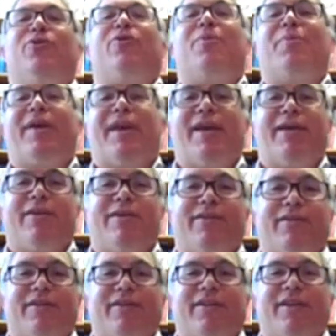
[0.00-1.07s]
European.
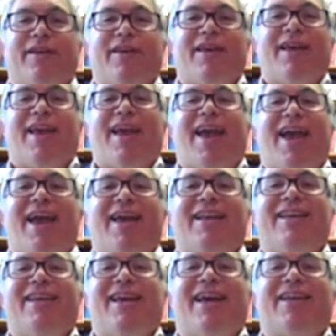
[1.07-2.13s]

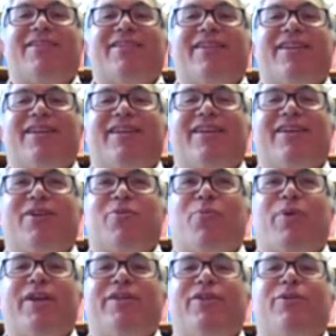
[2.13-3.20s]
And yet
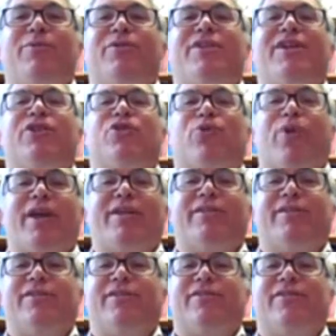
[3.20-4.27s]
we do see
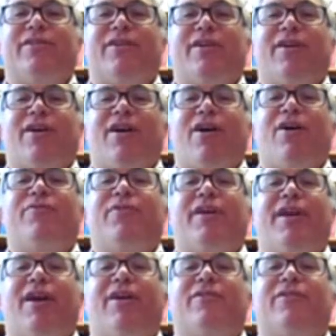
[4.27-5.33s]
traces of the
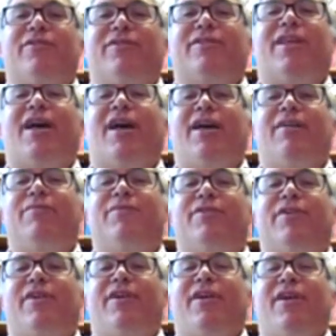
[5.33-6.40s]
characters'
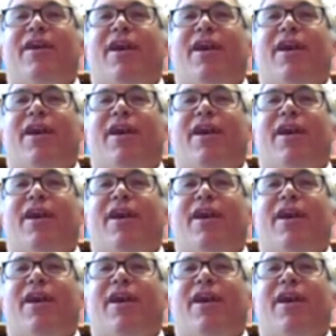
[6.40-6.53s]
lives